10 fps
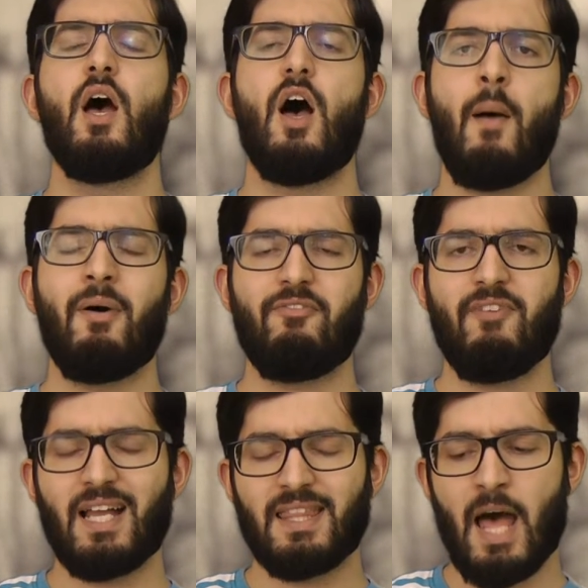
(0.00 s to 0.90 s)

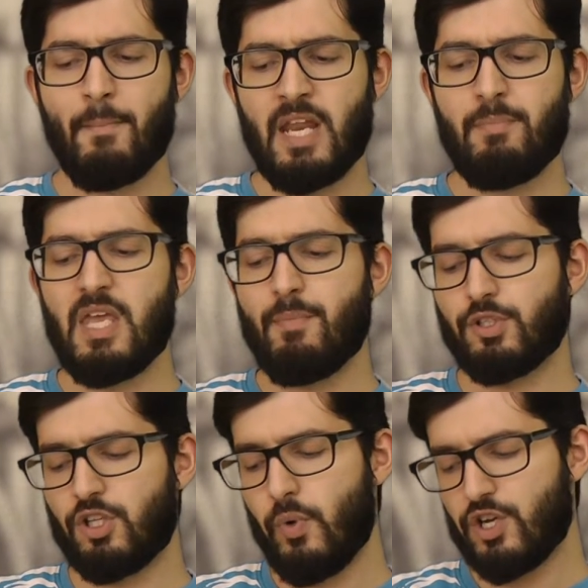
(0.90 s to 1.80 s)
affect that many people.
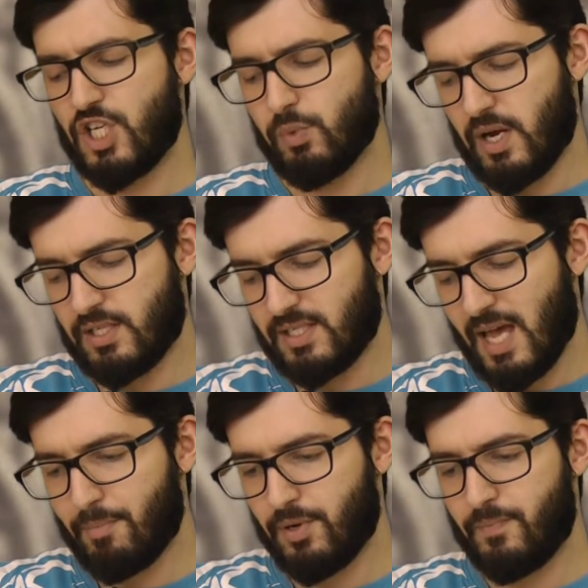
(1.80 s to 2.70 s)
So the question is, why does this
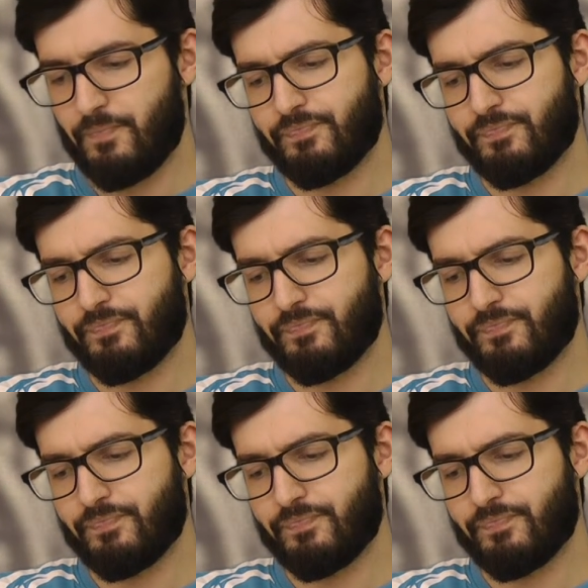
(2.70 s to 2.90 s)
happen?